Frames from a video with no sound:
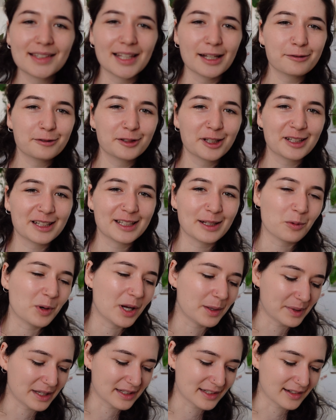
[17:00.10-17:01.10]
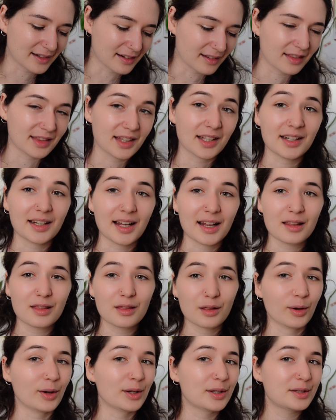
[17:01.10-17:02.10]
definitely way better than I
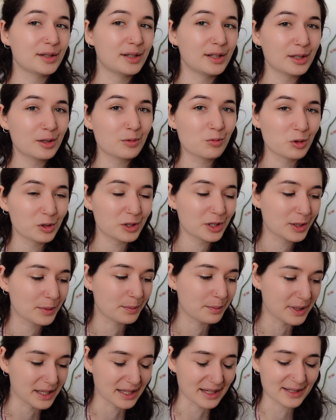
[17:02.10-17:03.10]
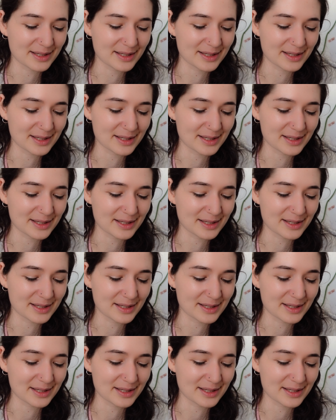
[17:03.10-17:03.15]
thought it would be,